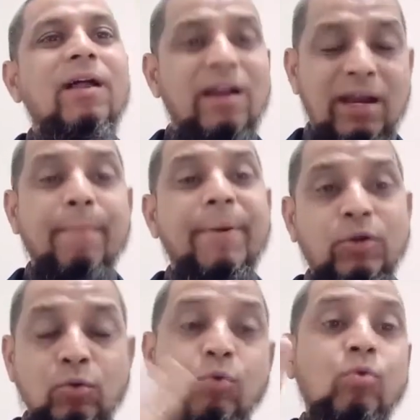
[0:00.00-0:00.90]
Number
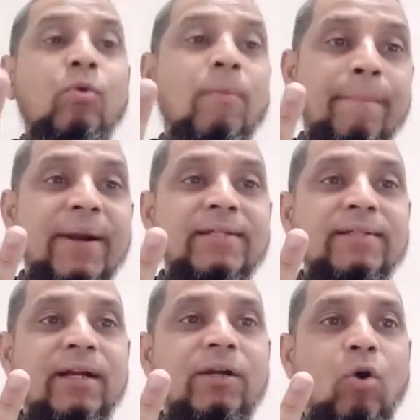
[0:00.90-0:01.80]
2,
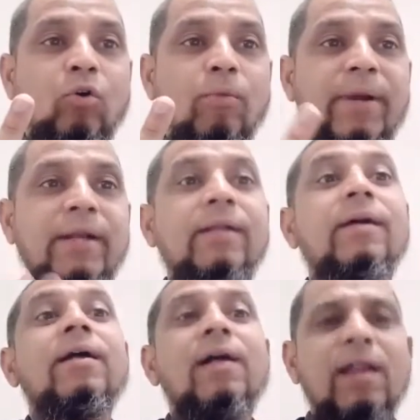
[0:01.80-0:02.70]
personal document.
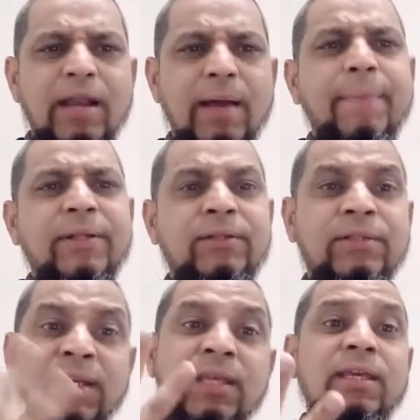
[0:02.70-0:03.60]
Number
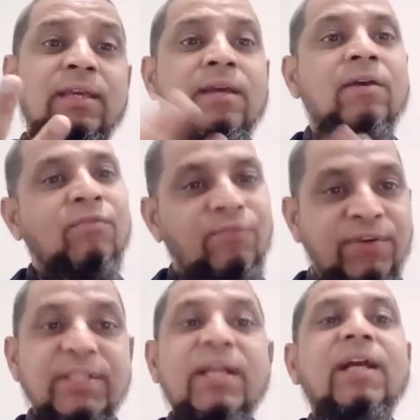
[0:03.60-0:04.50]
3,
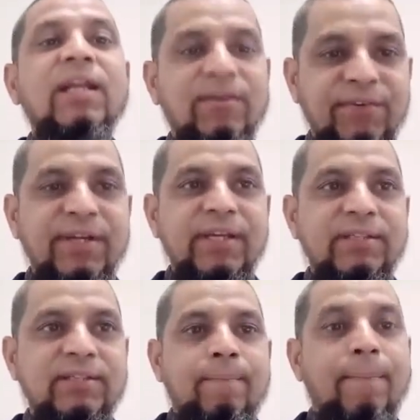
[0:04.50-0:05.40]
physical
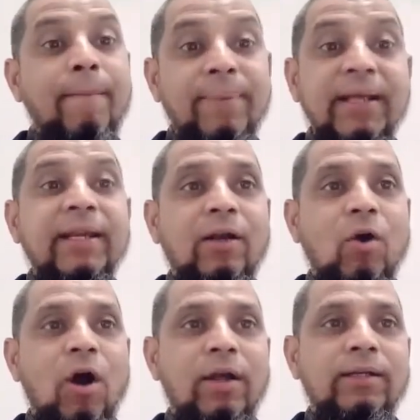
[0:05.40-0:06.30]
evidence. Public
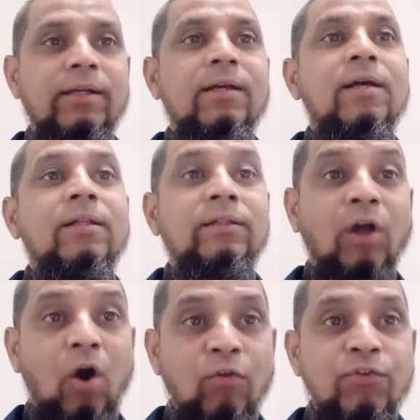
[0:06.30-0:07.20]
record, the
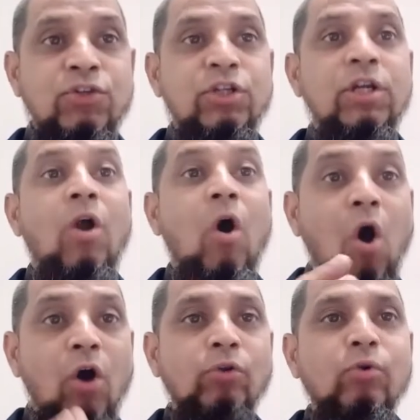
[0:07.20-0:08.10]
official
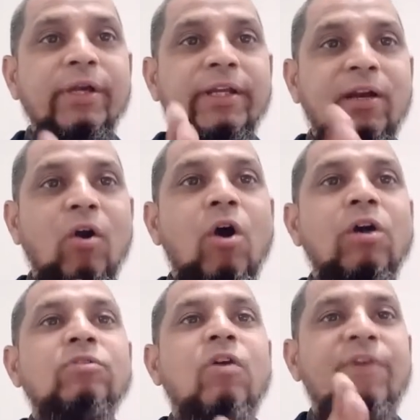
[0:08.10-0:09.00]
ongoing
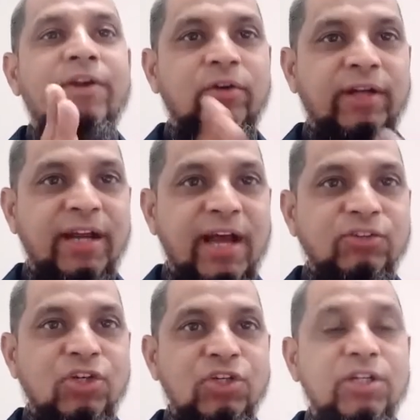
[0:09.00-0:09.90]
records of an
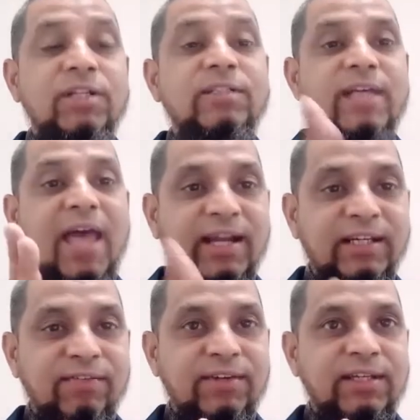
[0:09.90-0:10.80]
organization's
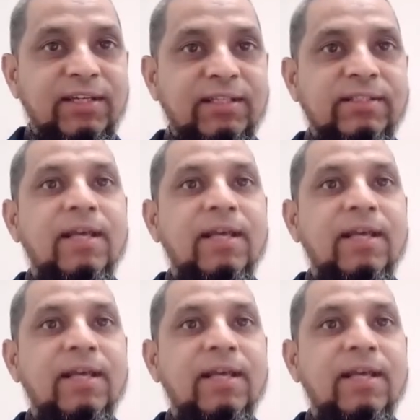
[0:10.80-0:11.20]
activities.